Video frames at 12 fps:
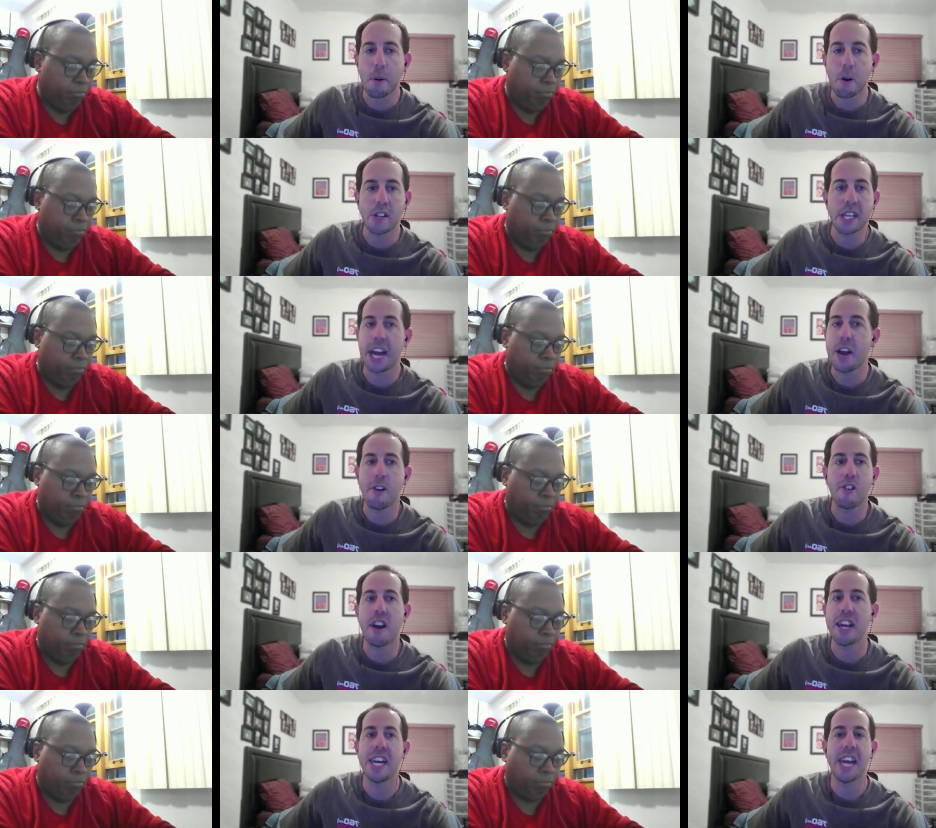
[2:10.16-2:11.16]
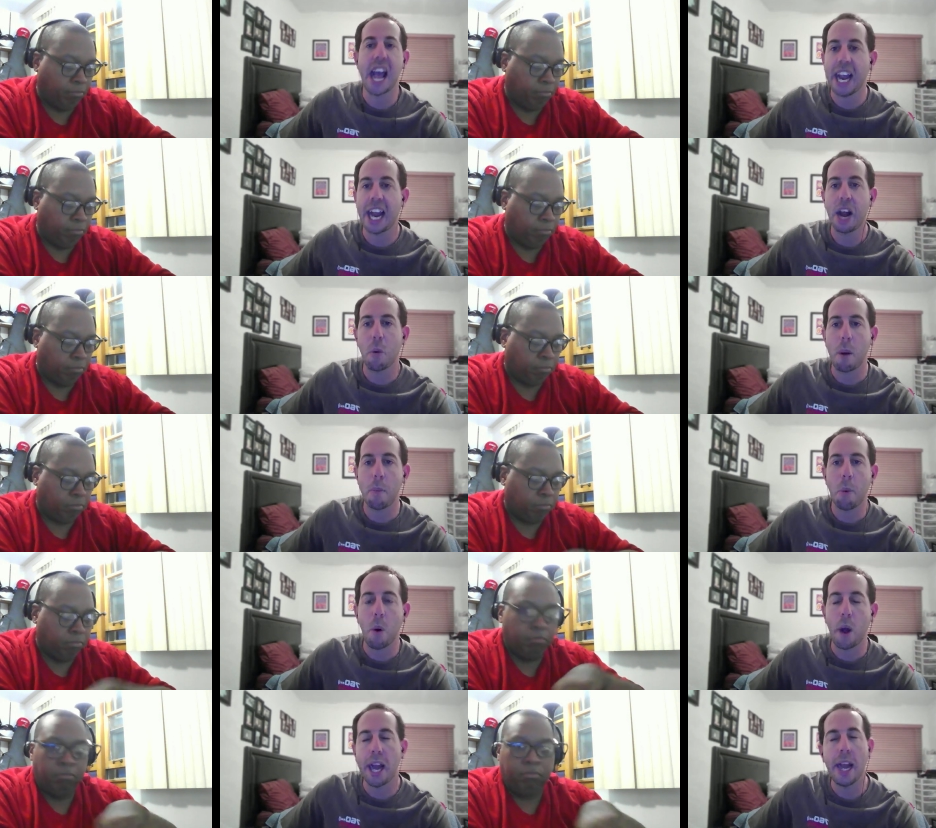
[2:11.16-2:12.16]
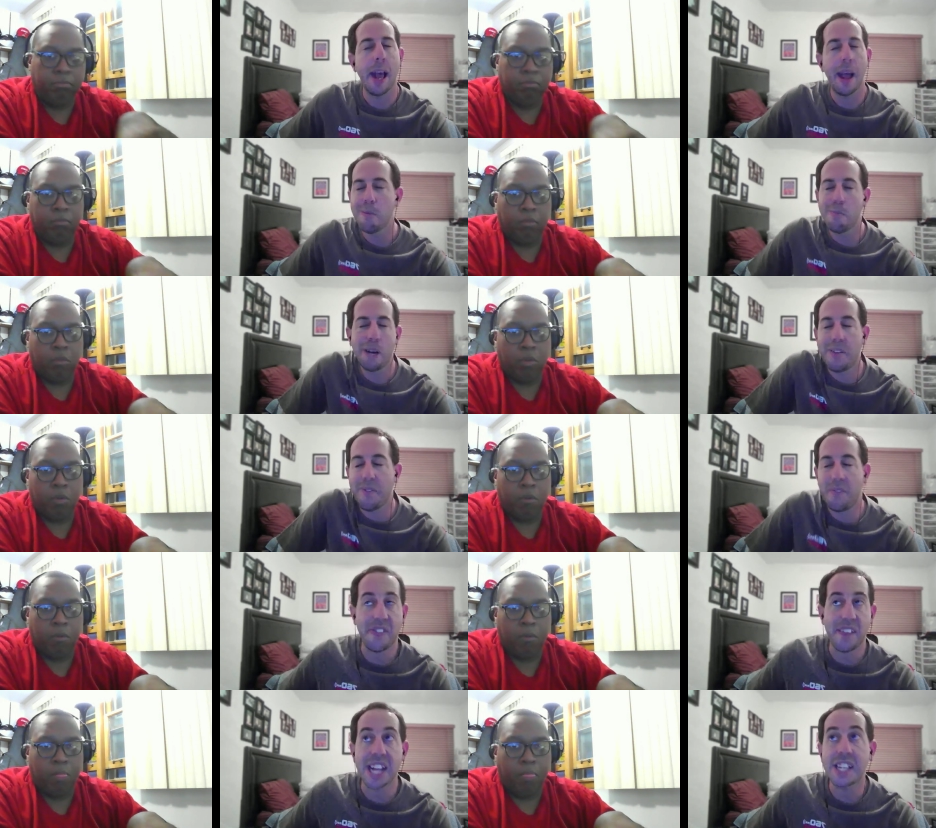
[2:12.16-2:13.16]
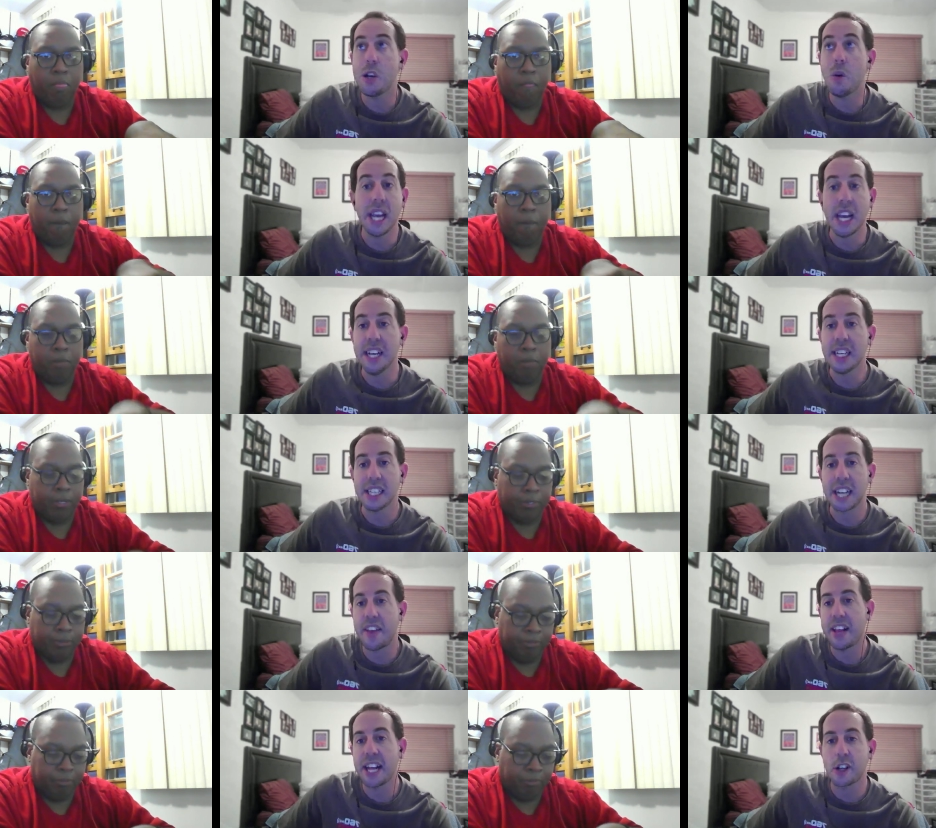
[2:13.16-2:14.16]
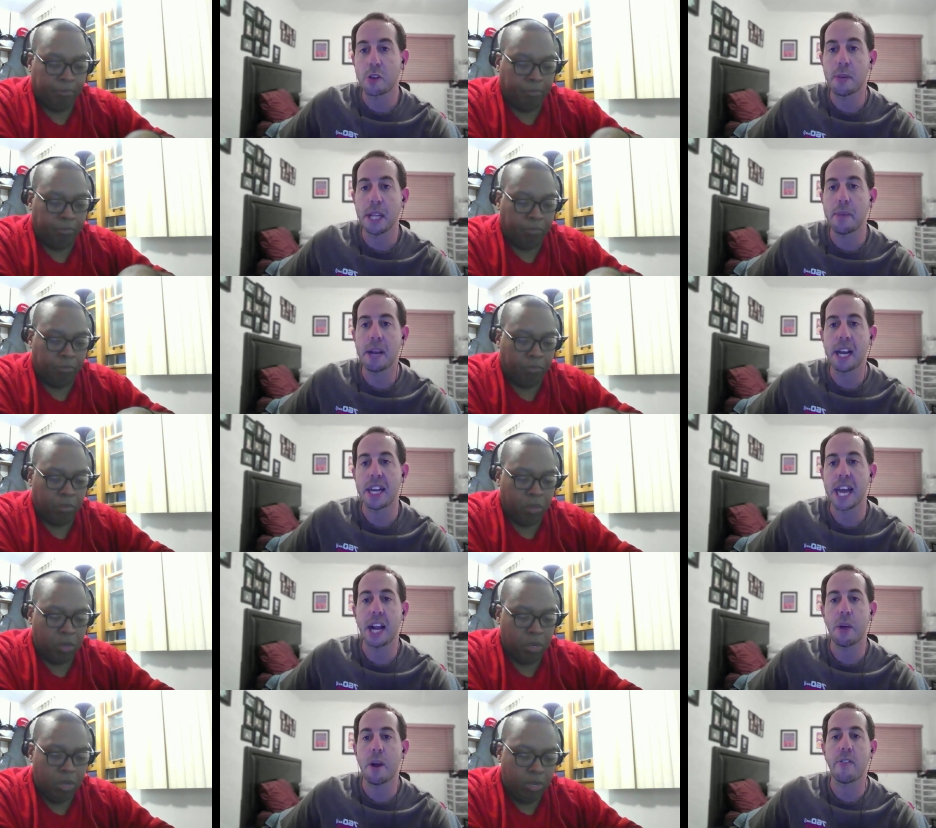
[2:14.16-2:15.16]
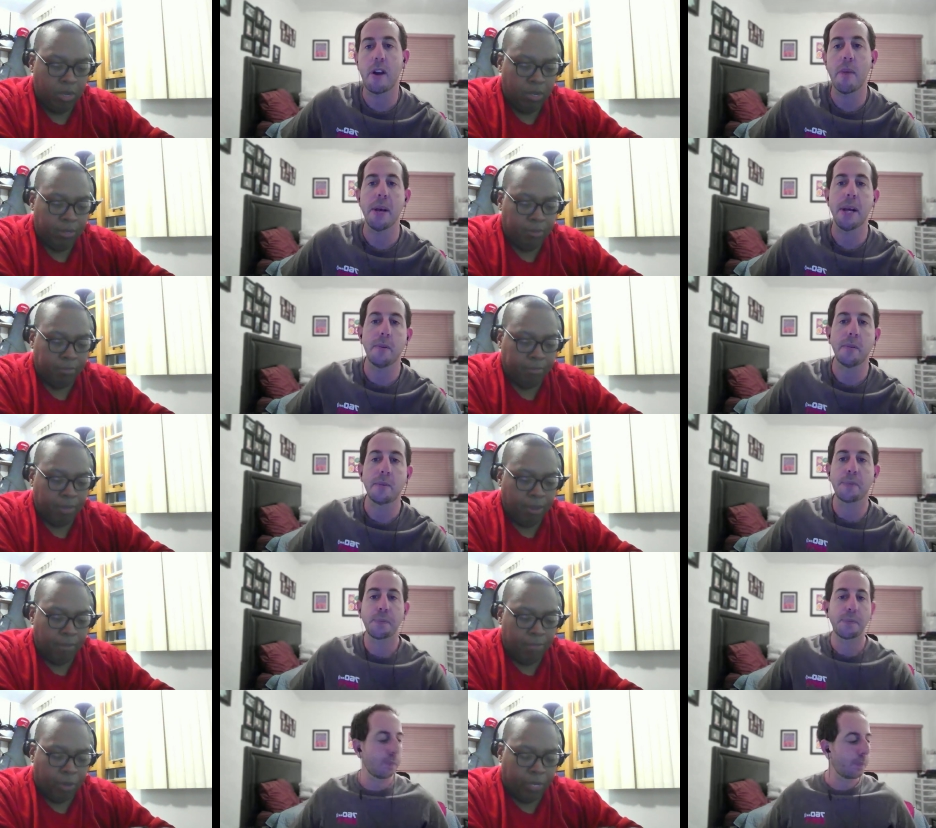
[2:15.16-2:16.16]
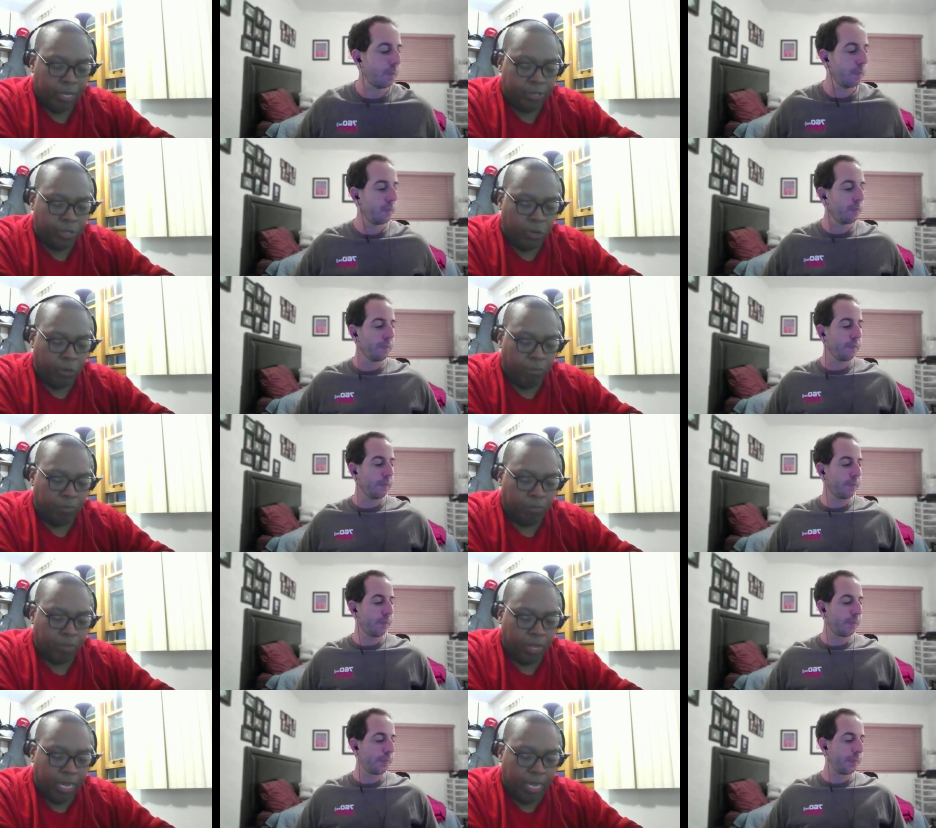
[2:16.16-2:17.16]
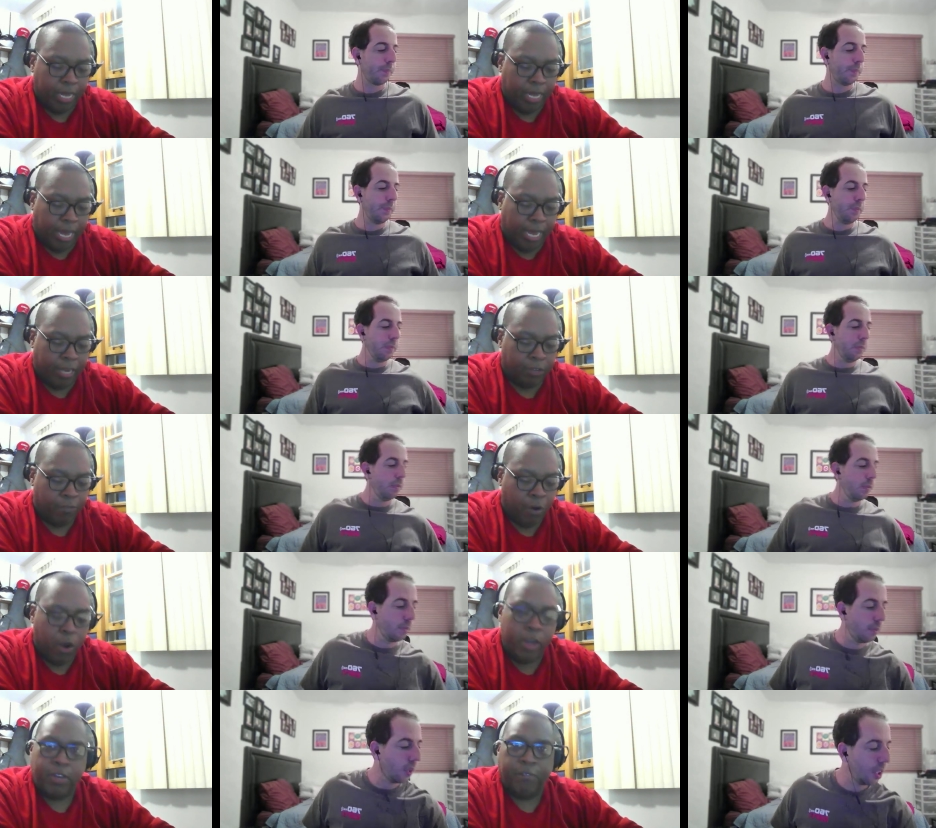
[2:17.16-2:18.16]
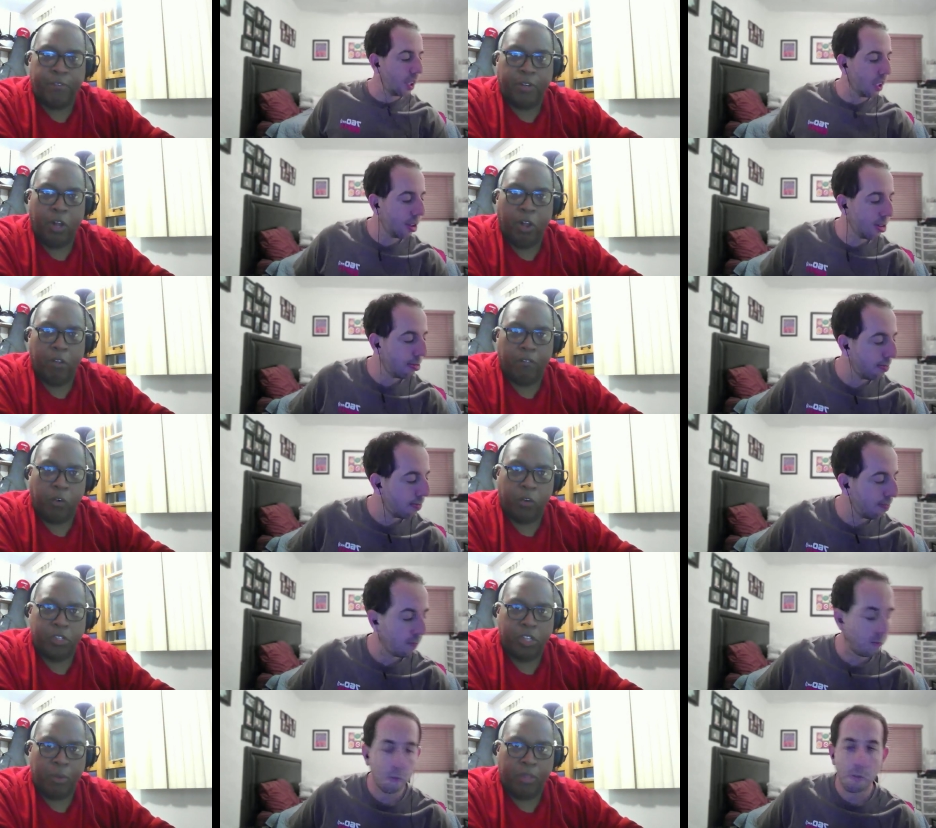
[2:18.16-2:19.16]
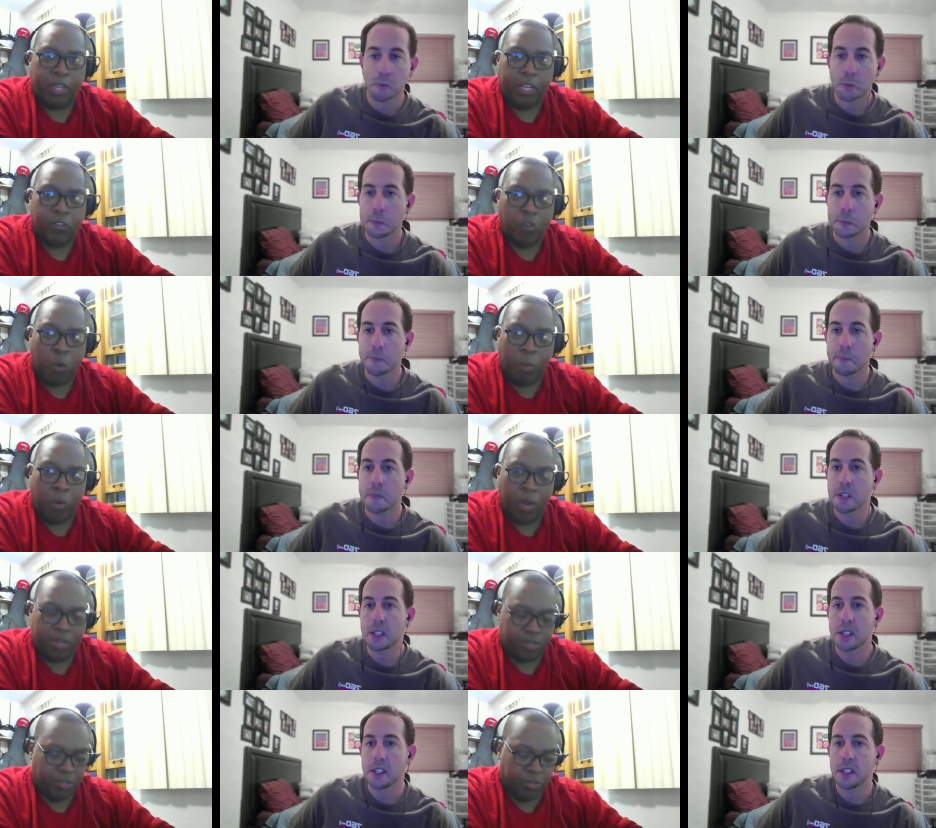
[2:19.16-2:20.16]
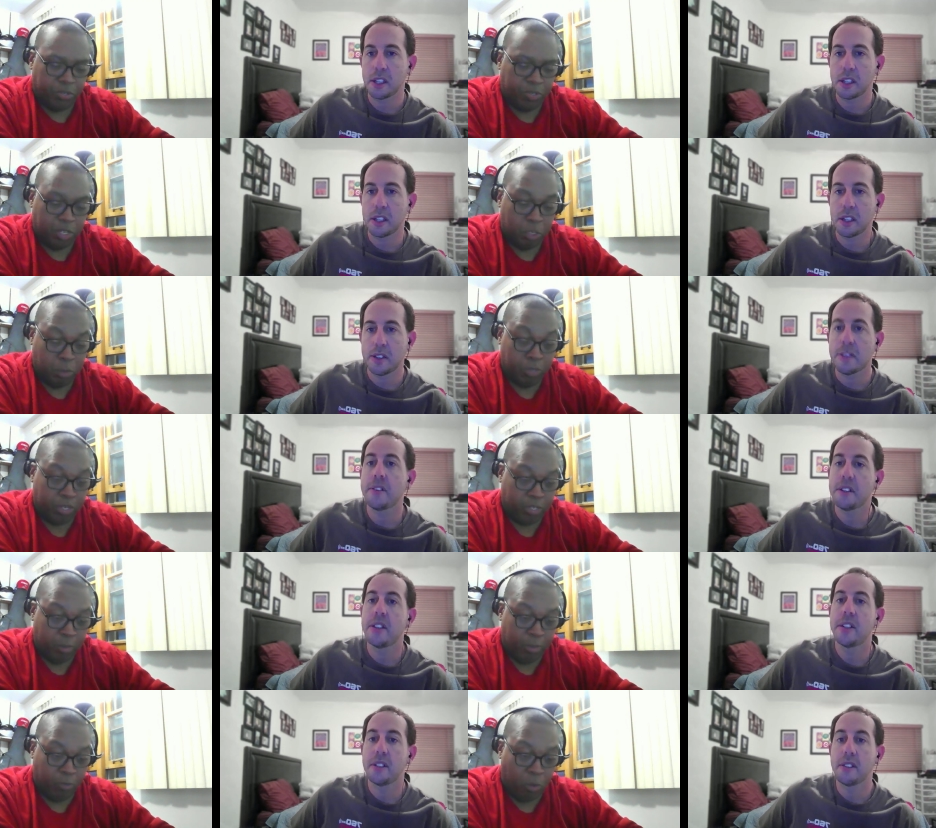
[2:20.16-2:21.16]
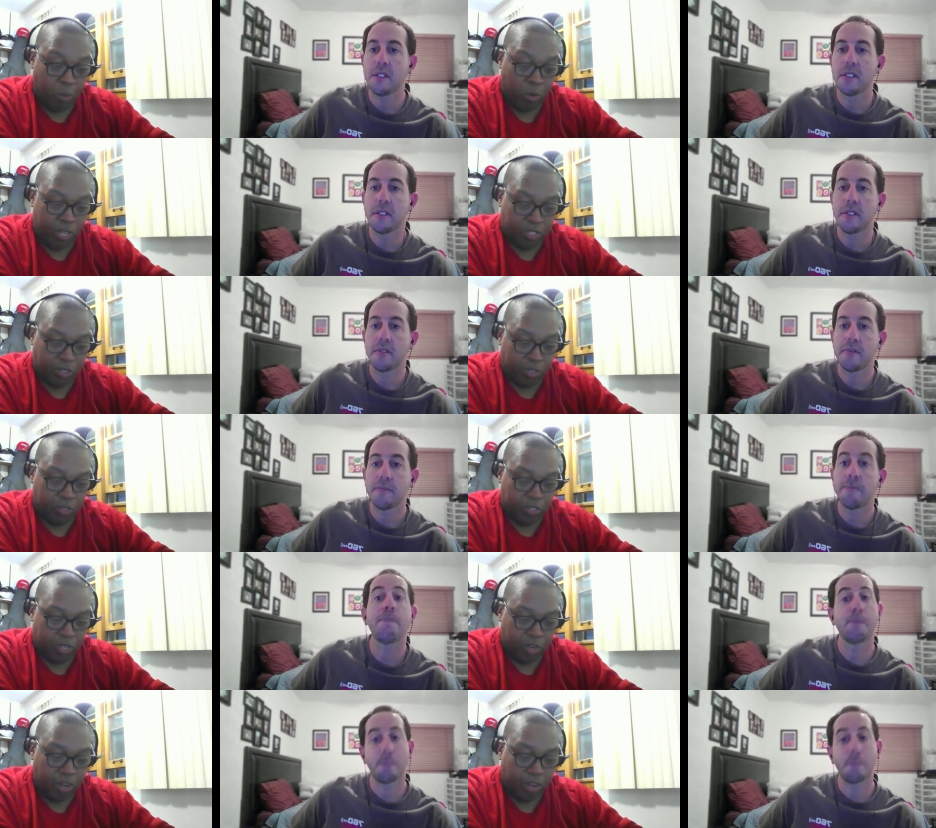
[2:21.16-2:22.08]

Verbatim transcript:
Speaker 1: person. I know he tried denying it at one point, but that's who he is. And I think that's ultimately the biggest takeaway from it.
Speaker 2: Okay. So it is very difficult for some of these former wrestlers, especially some of these former wrestlers and